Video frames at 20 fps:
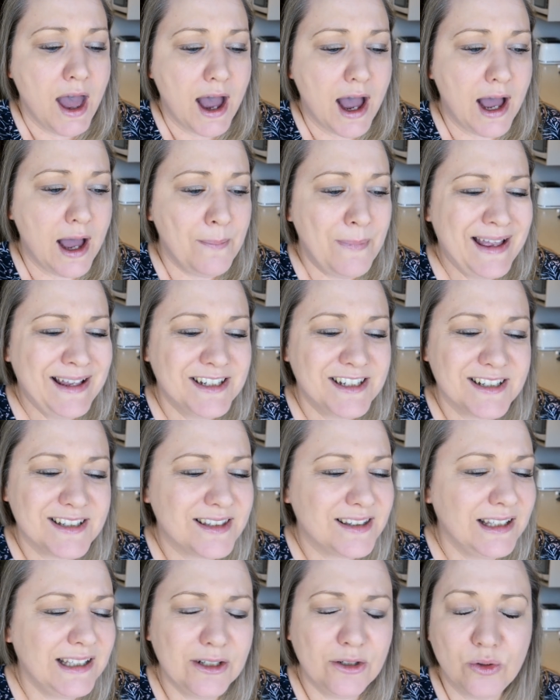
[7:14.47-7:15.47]
And
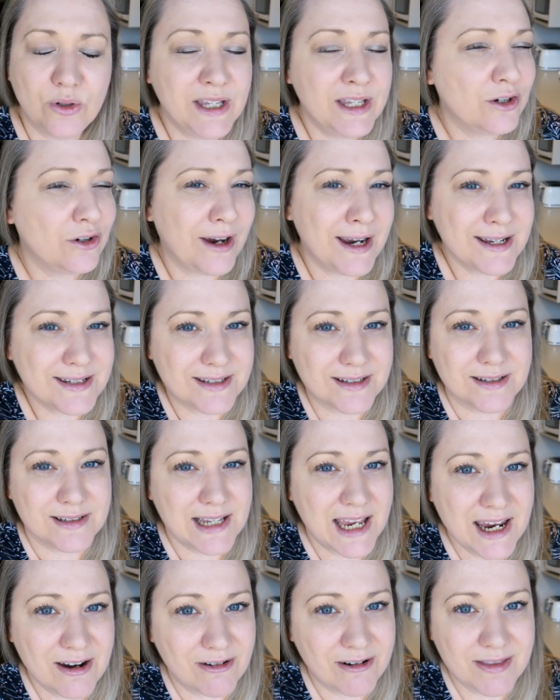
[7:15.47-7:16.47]
just little increases
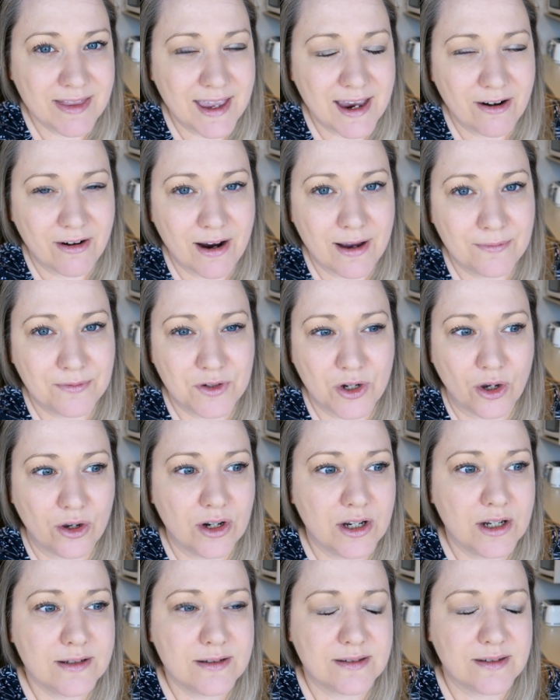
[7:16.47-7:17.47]
here and there I've
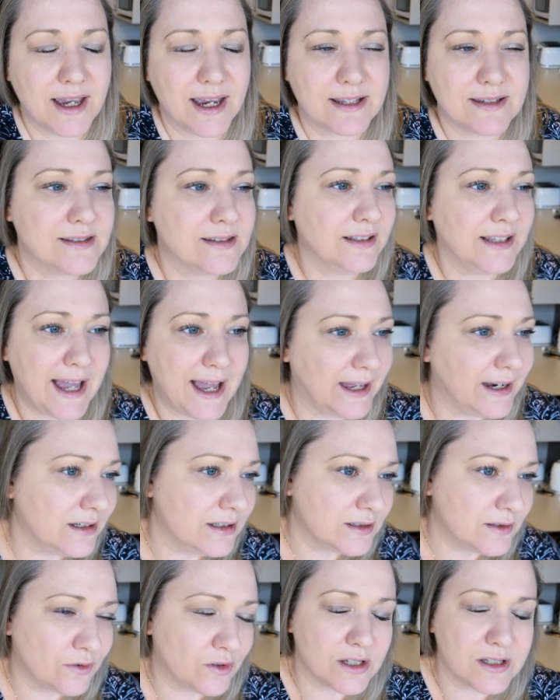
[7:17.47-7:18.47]
noticed, like
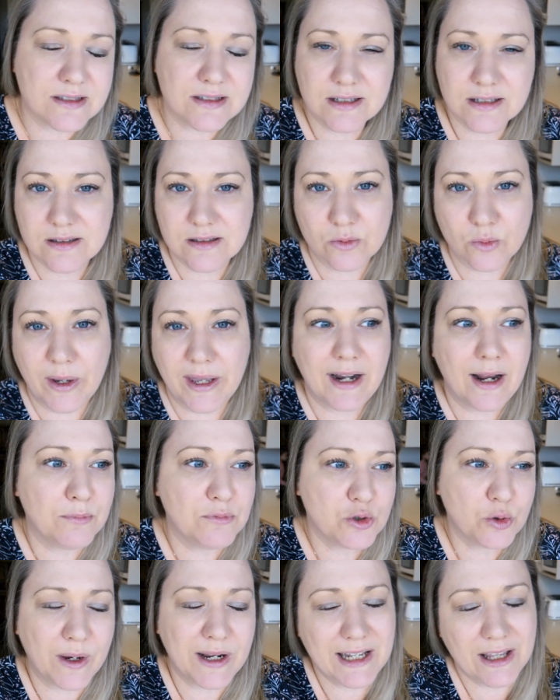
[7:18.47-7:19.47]
saladas, for instance, went
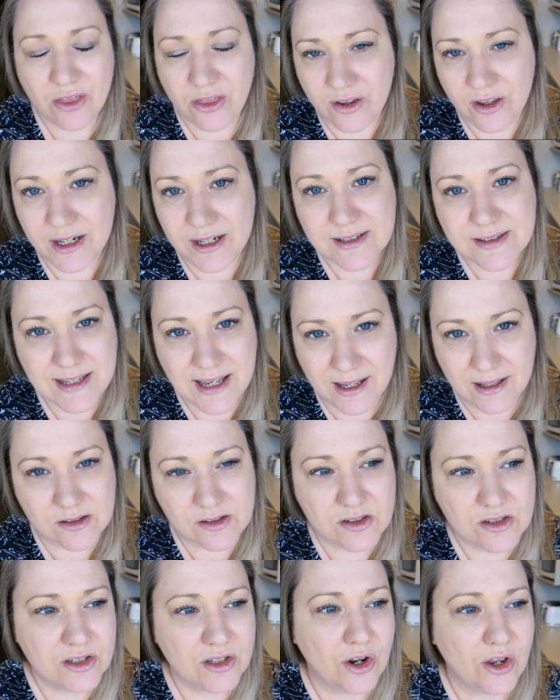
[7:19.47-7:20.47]
up 20-30
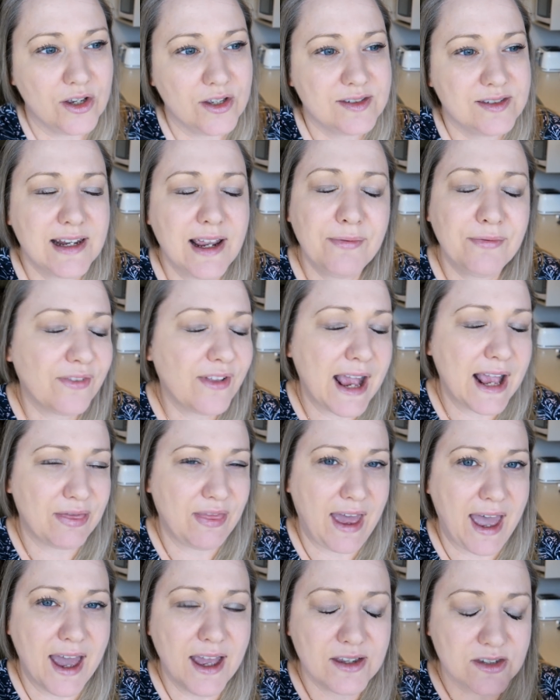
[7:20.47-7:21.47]
cents, stuff like
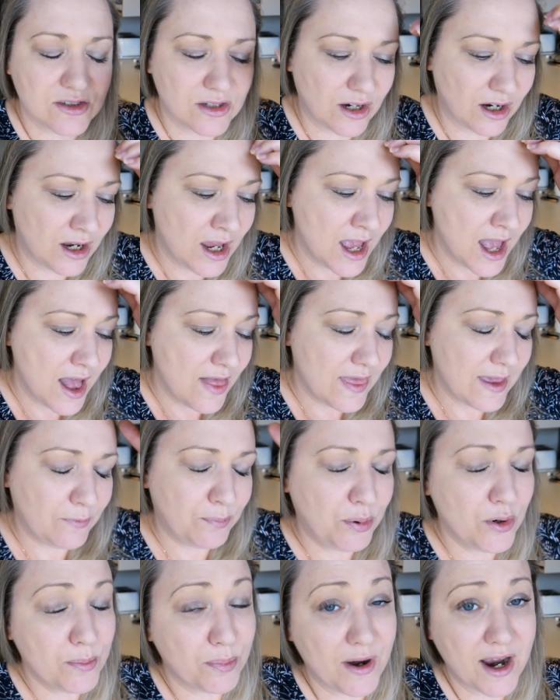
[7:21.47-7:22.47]
that. So
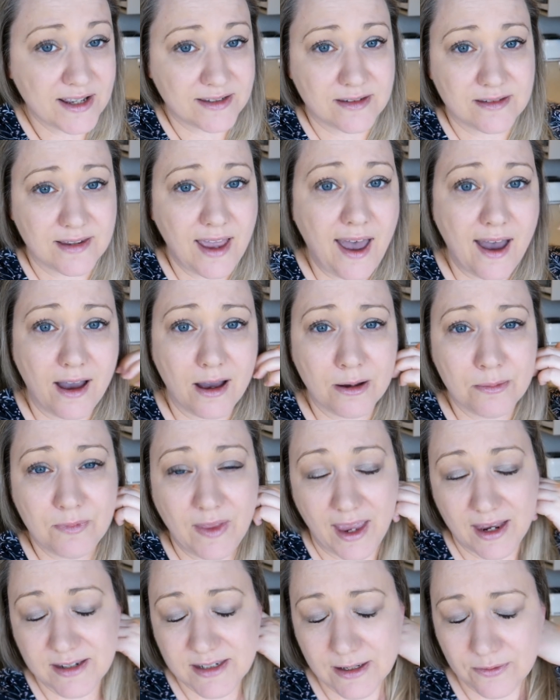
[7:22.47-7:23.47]
they've put prices up.
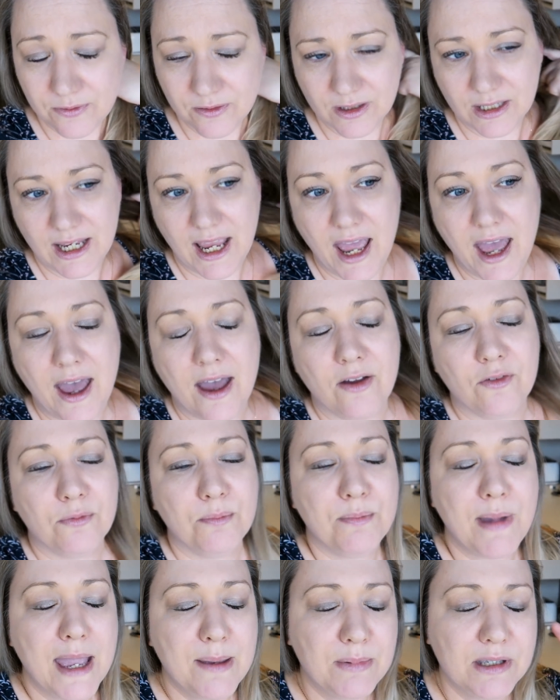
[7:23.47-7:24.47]
They definitely
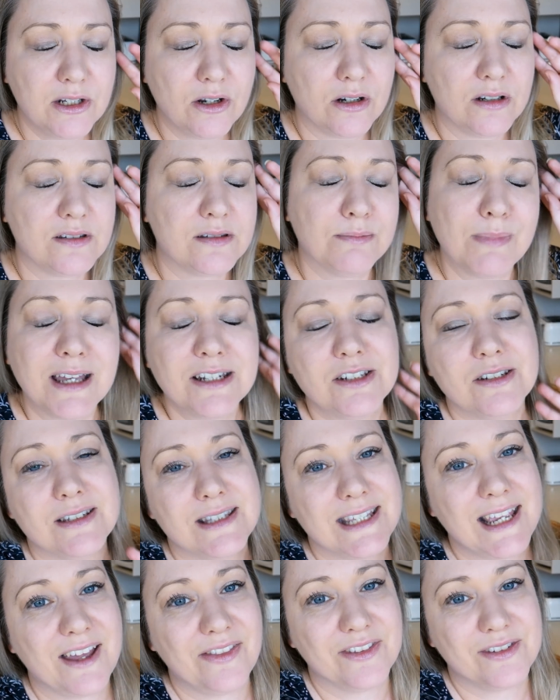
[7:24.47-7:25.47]
have. Maybe not as much as
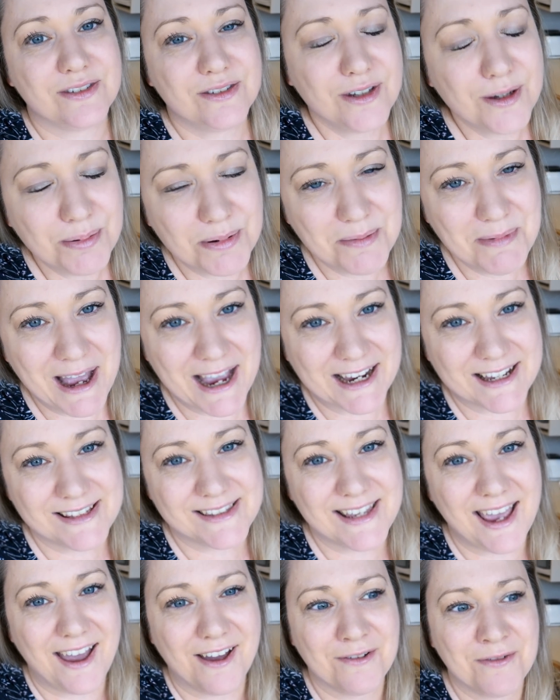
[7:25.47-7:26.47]
the other
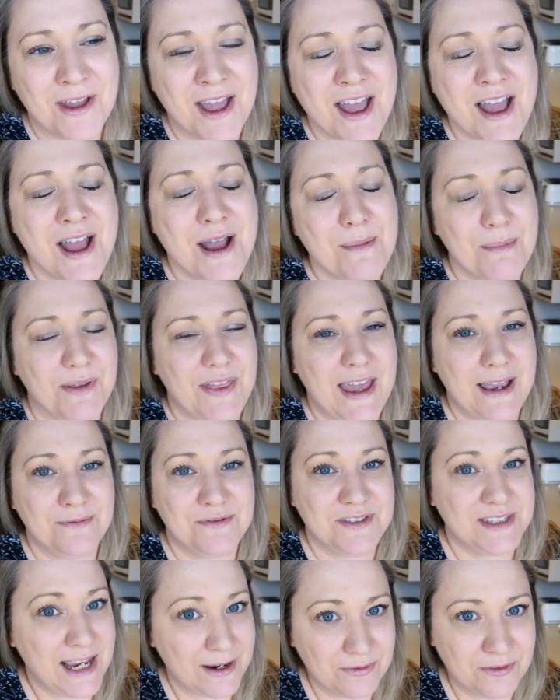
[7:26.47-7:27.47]
supermarkets have, but
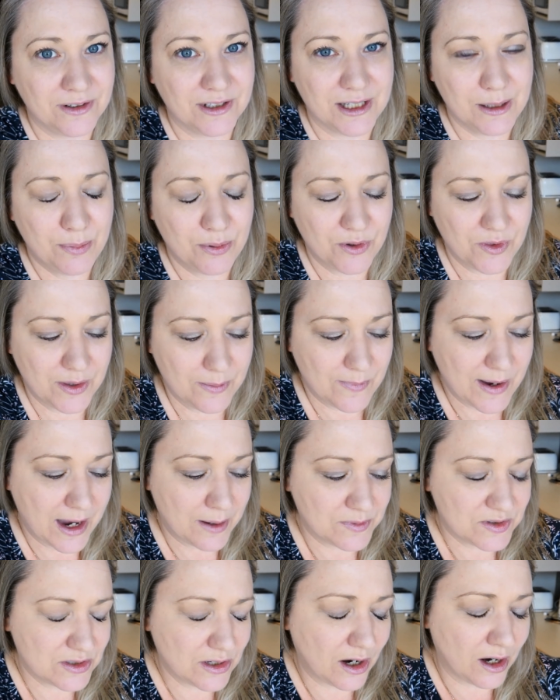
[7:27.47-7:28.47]
they've definitely put them
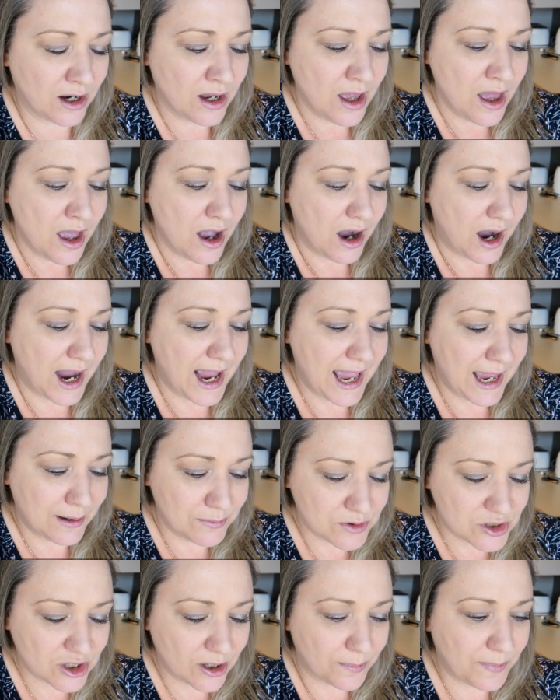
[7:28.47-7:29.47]
up. So I
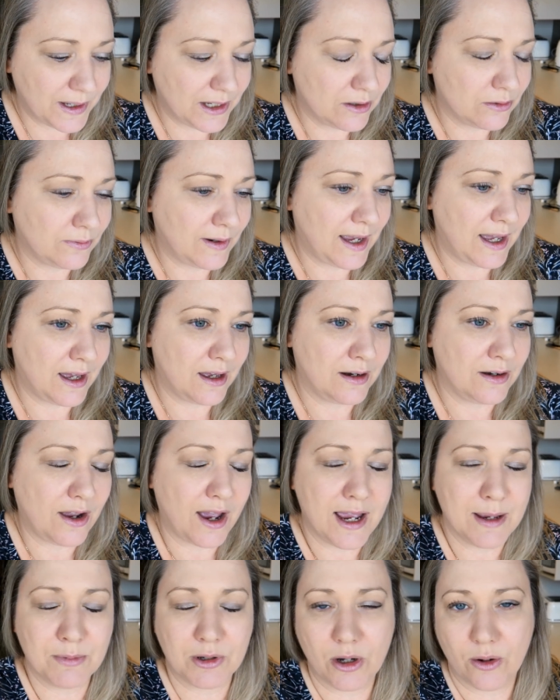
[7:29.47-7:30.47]
am shopping around.
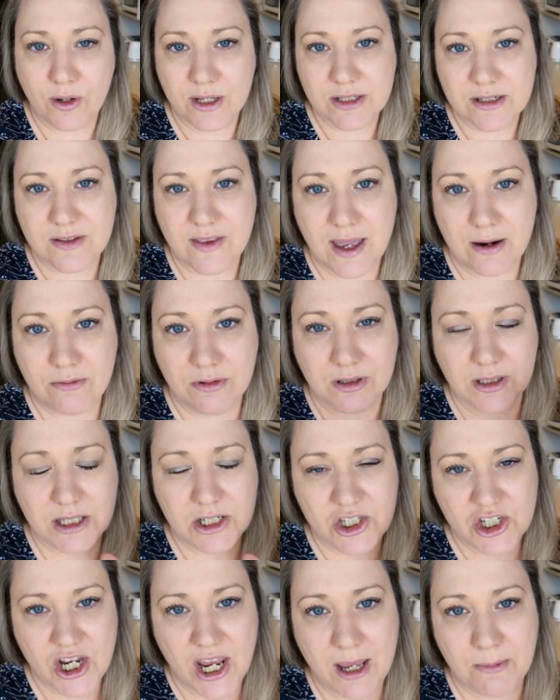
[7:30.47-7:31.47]
I am going to that really
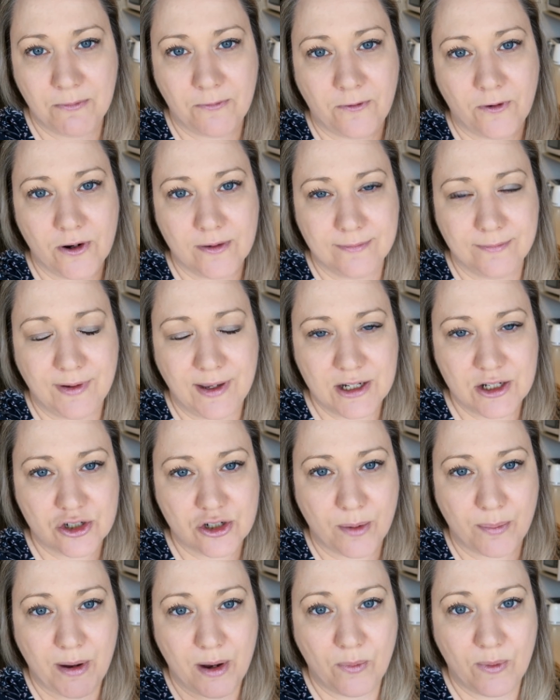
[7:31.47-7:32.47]
cheap fruit and veg
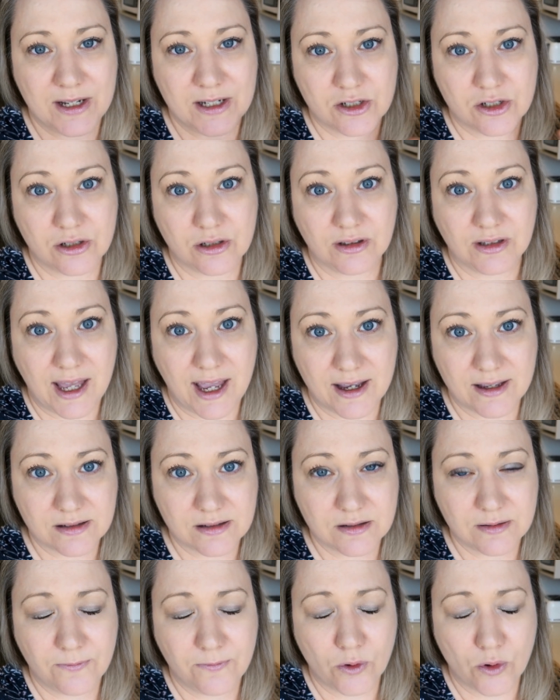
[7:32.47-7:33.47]
shop I went to
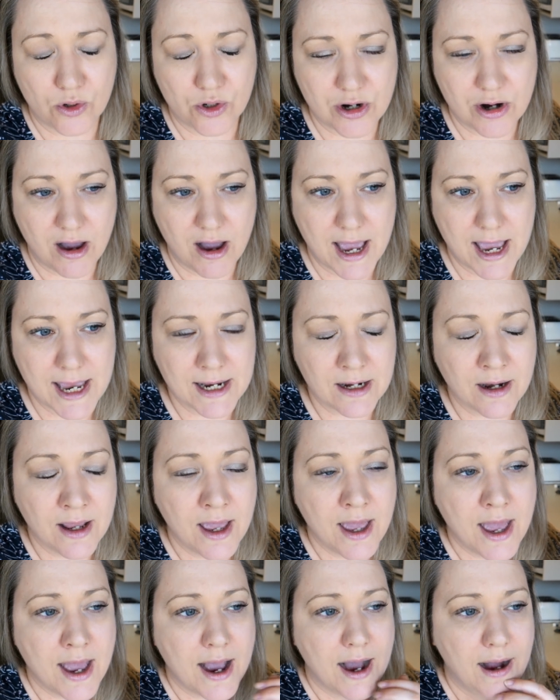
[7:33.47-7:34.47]
last fortnight
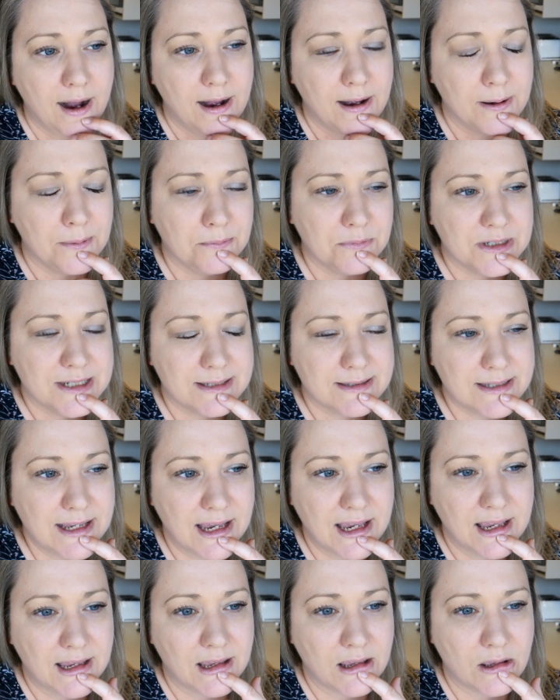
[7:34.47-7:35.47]
to
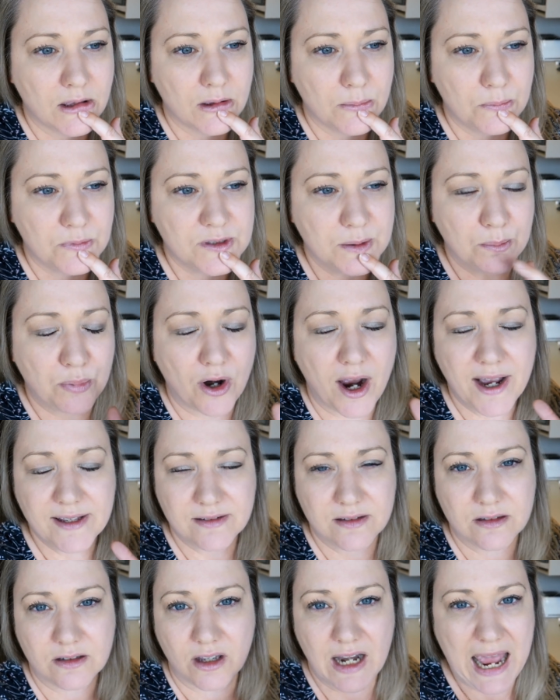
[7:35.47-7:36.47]
see some
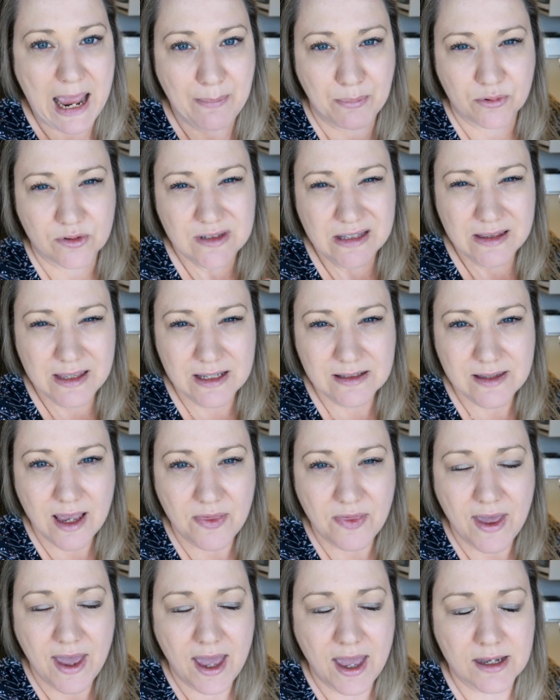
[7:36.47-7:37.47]
prices on apples and things
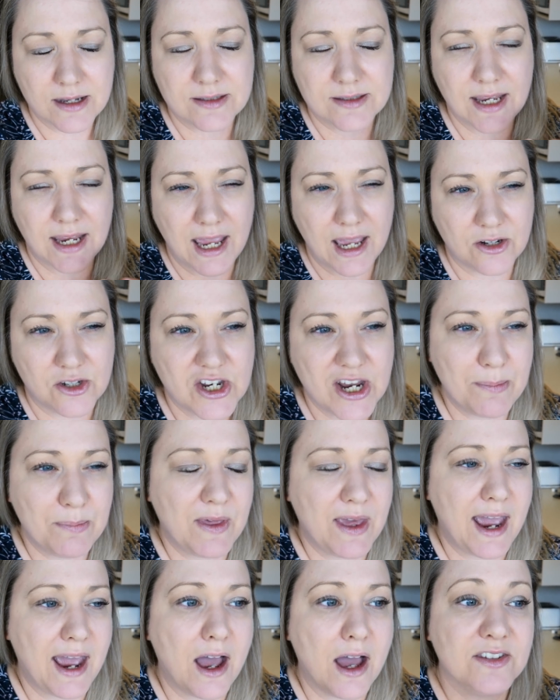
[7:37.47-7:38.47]
like that, see how cheap
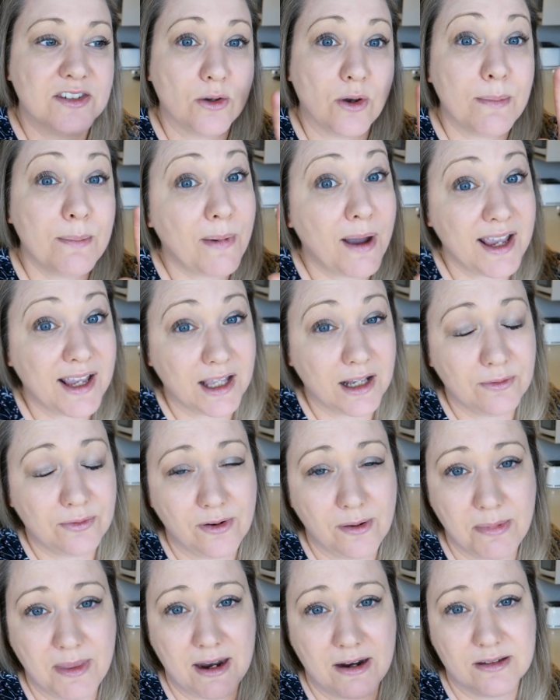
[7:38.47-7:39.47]
they are. So I might get it
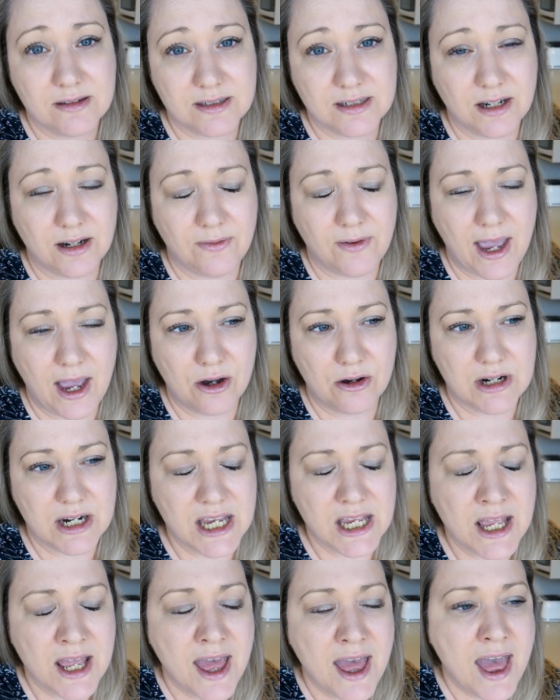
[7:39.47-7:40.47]
from there instead of
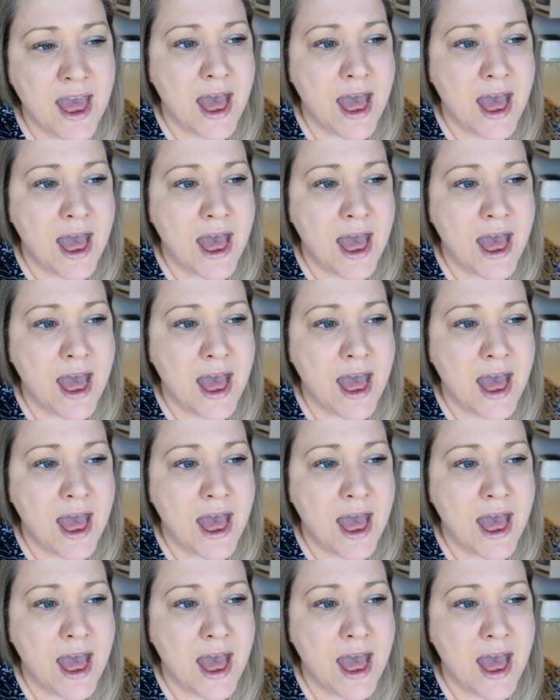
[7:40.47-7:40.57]
Aldi.